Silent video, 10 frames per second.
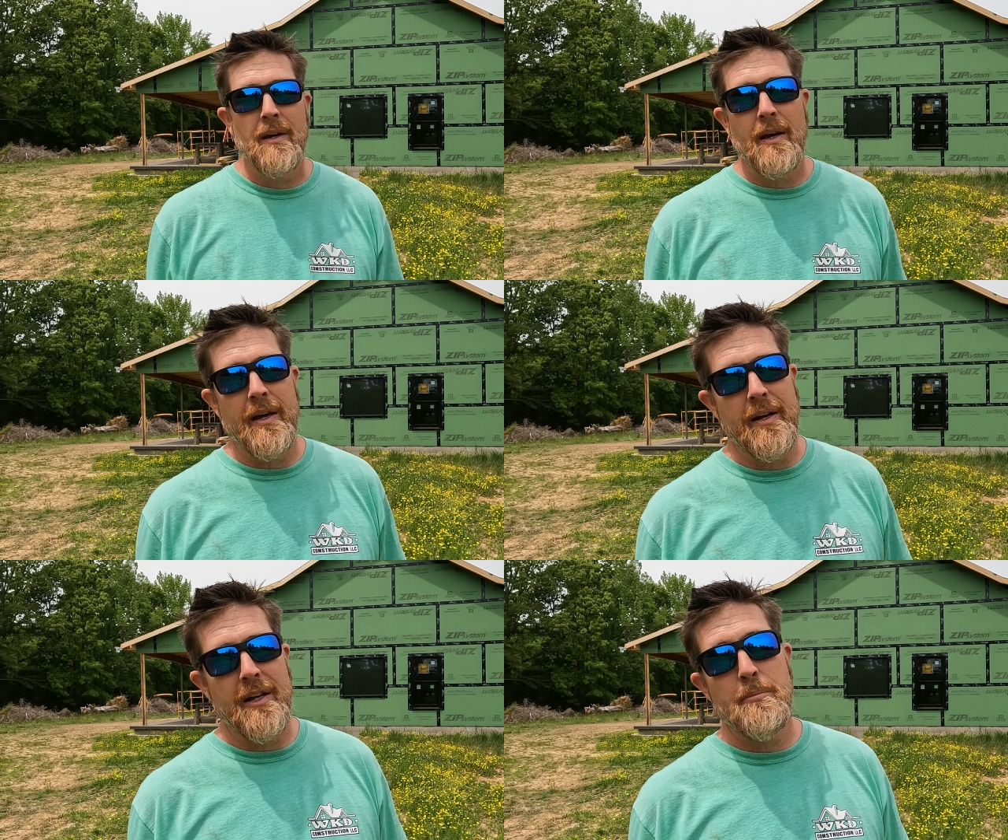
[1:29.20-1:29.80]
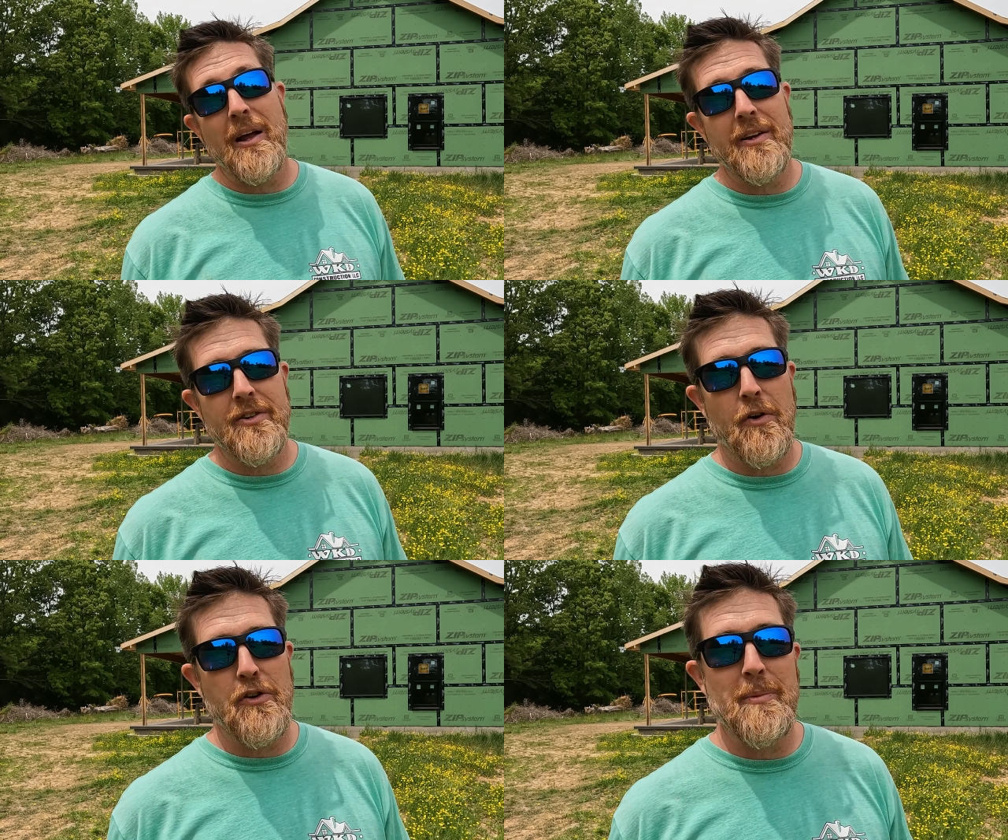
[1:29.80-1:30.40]
and he'd probably
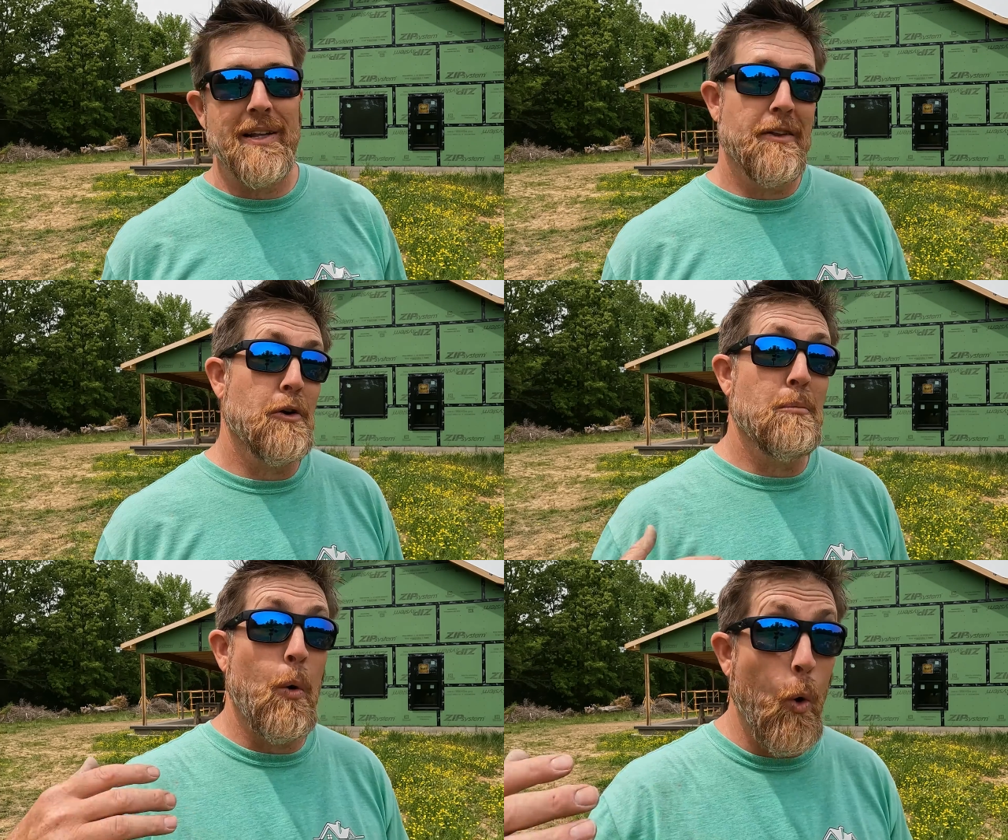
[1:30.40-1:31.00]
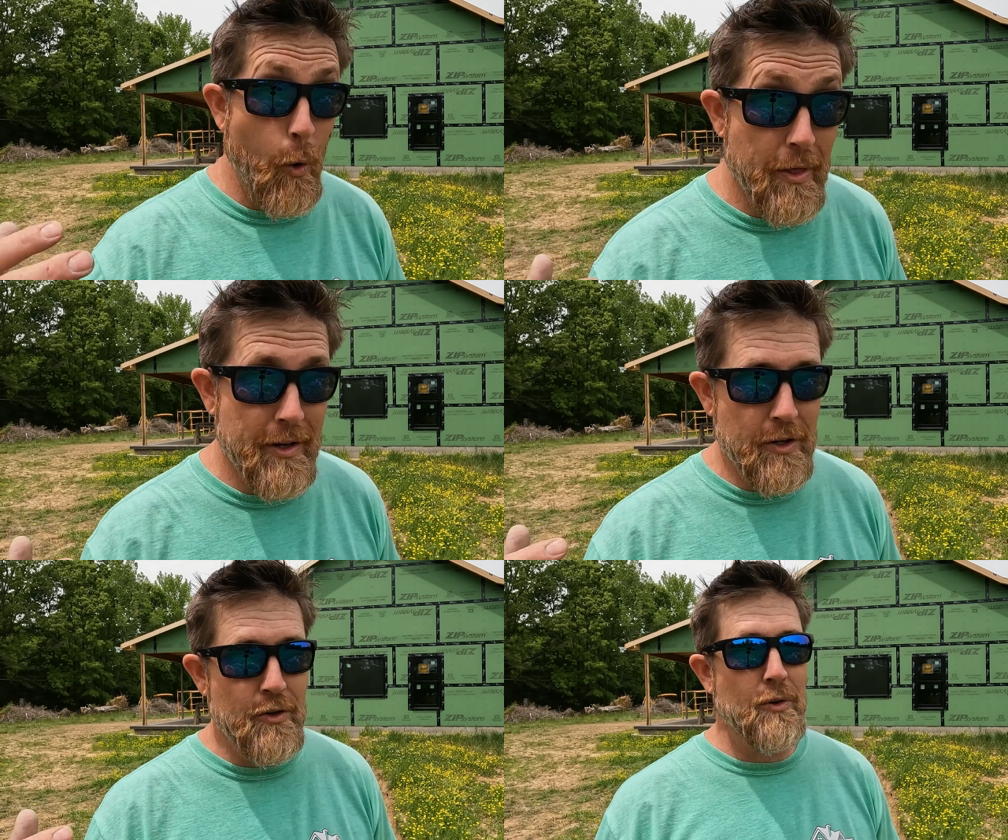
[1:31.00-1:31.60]
charge me a little more
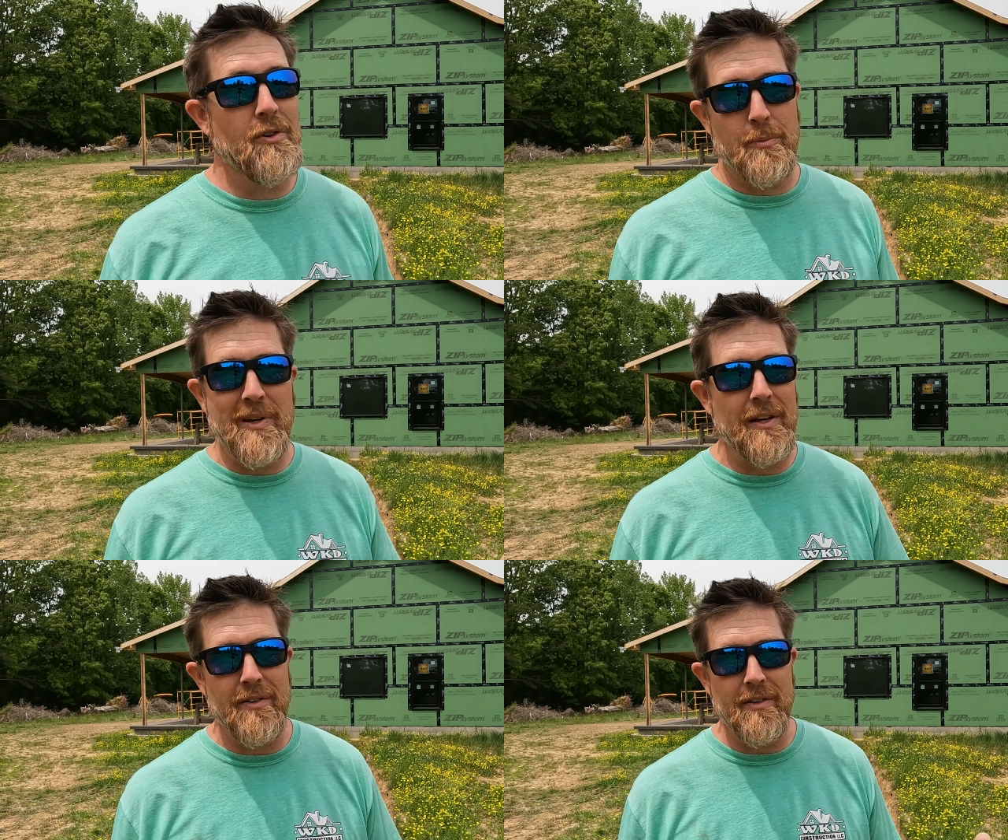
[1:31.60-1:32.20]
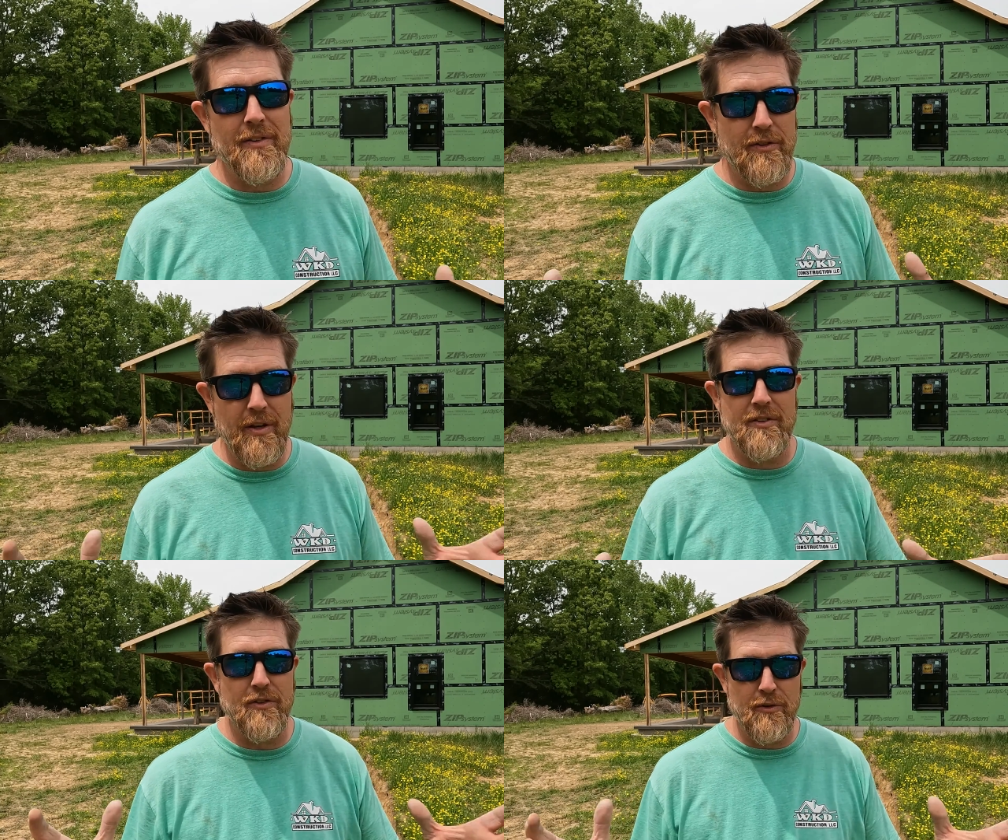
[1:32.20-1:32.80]
than usual just because it's
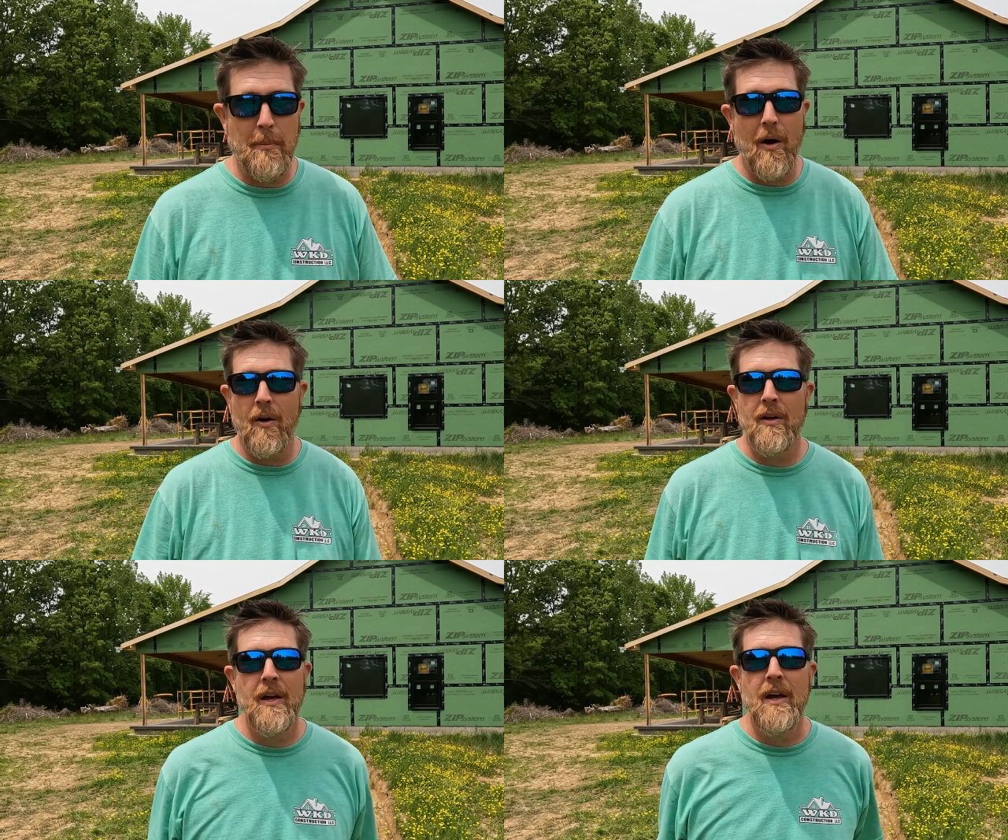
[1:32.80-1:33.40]
such a small.